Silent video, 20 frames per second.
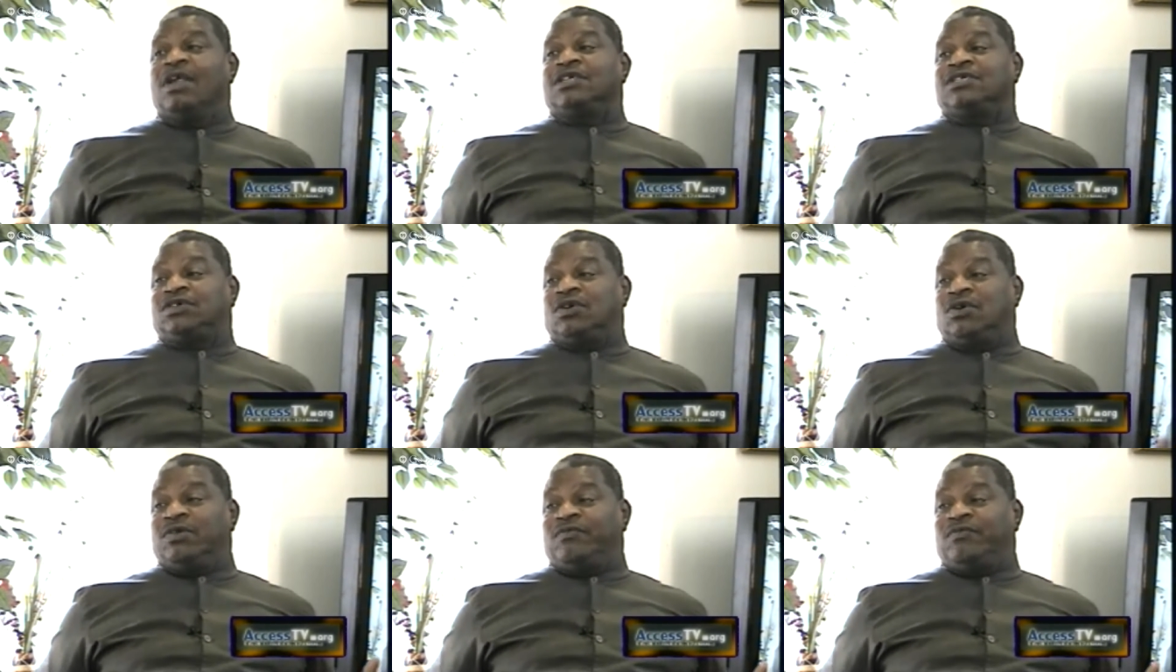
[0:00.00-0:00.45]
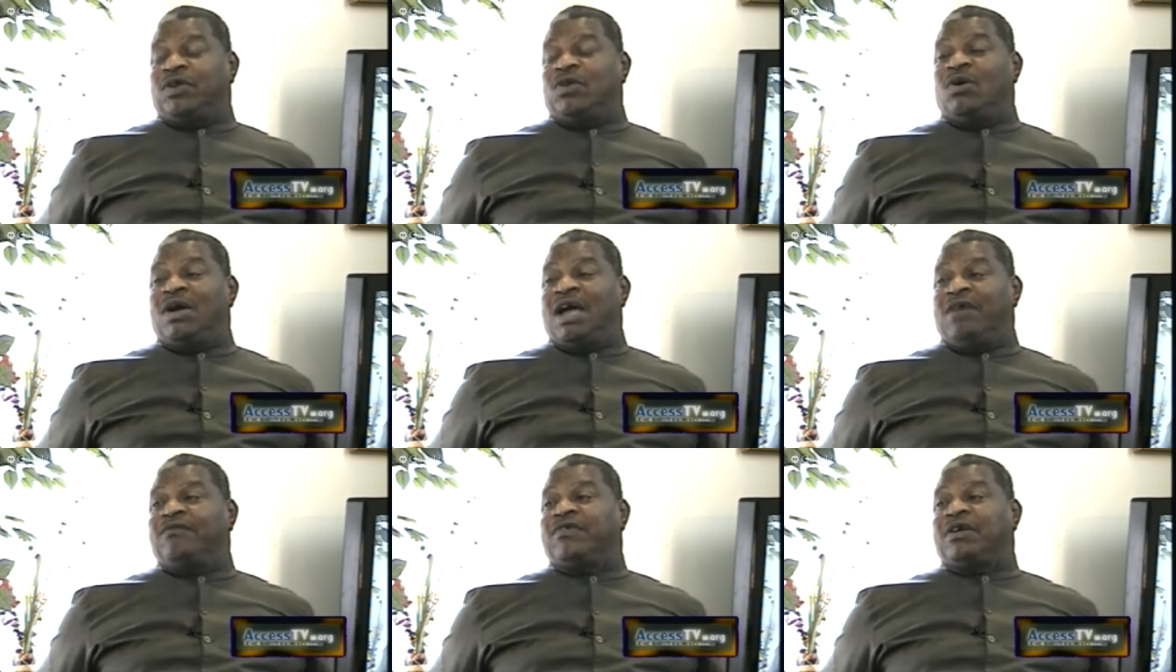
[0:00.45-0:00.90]
So if we
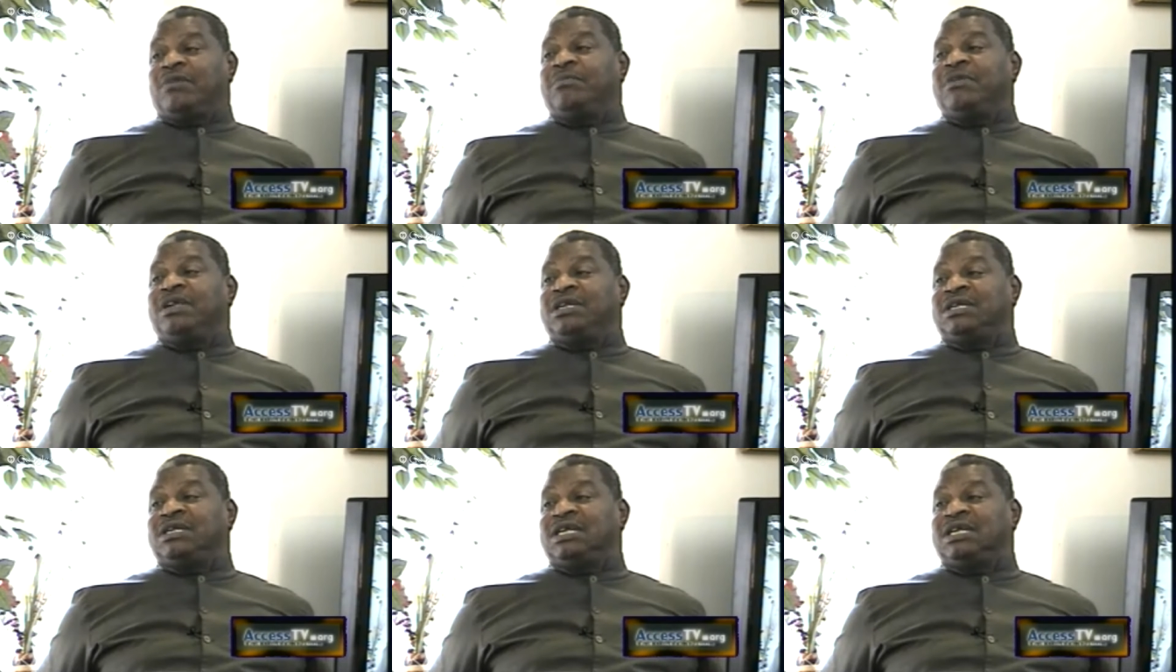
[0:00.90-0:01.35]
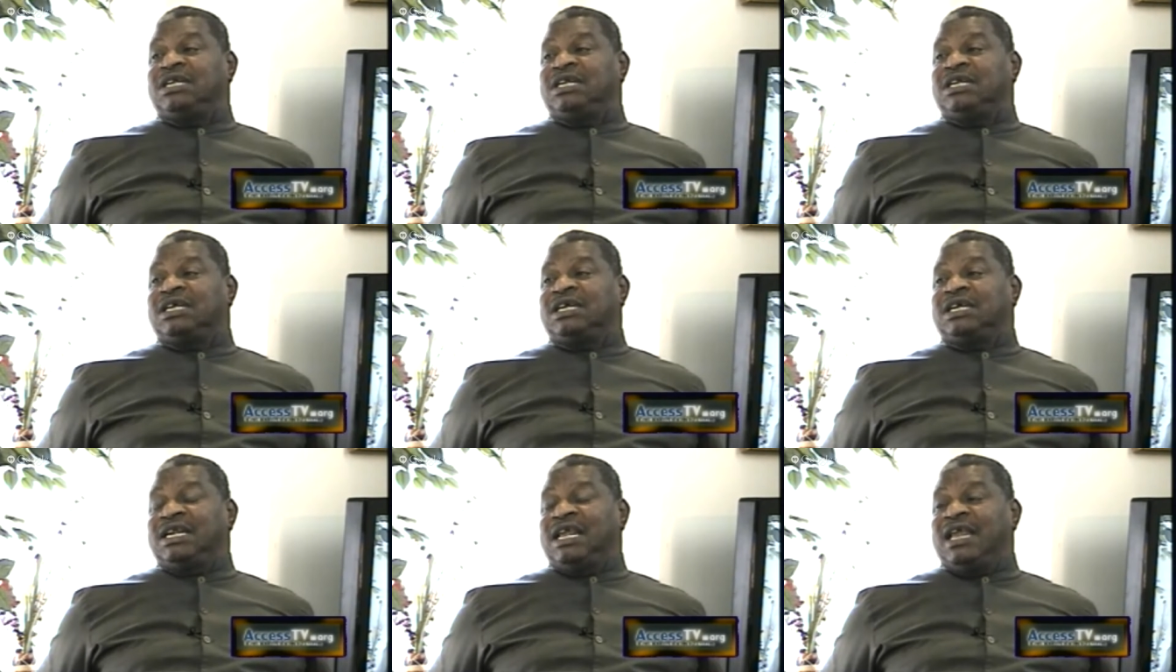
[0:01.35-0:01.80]
don't have a community in
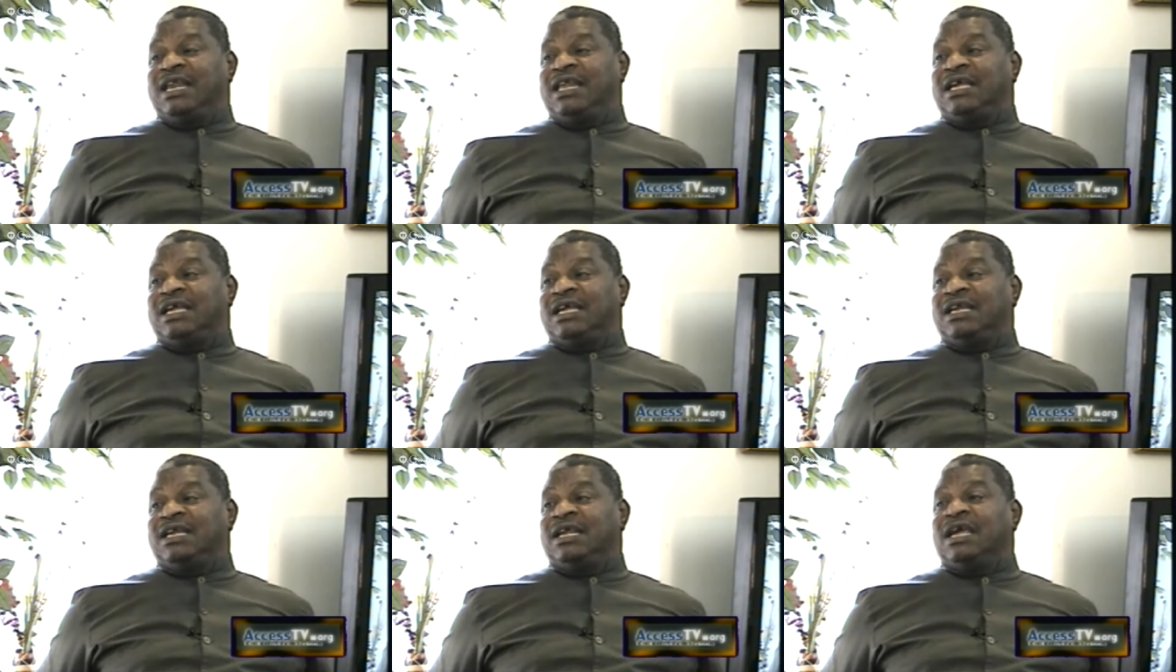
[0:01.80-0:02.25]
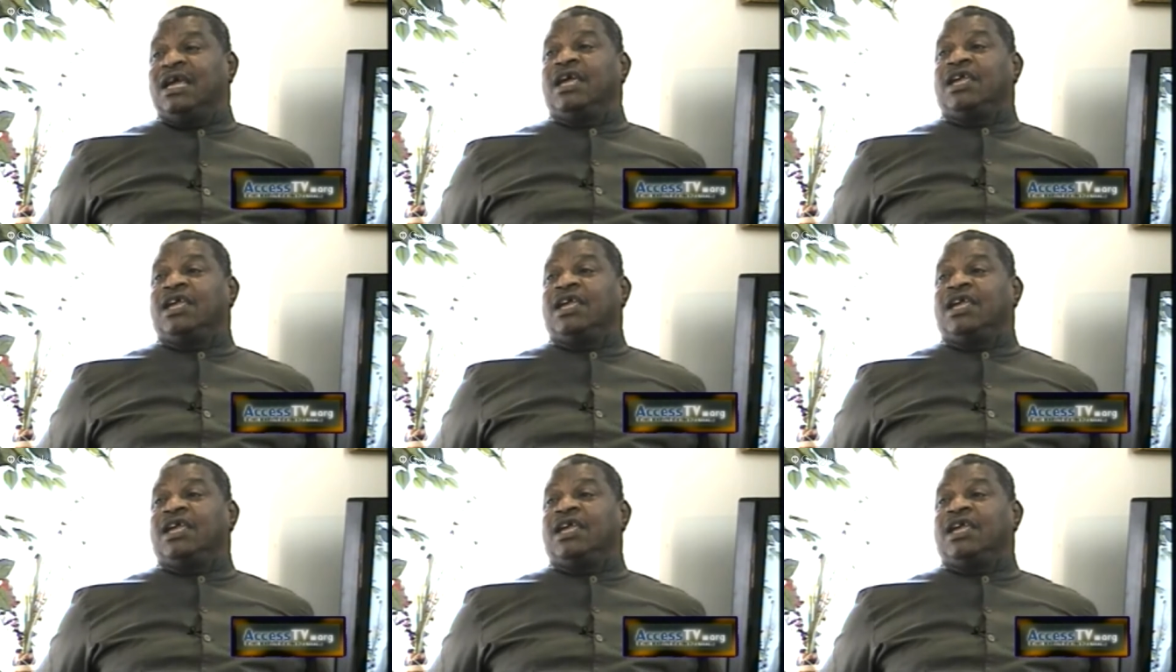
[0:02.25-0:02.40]
Connecticut,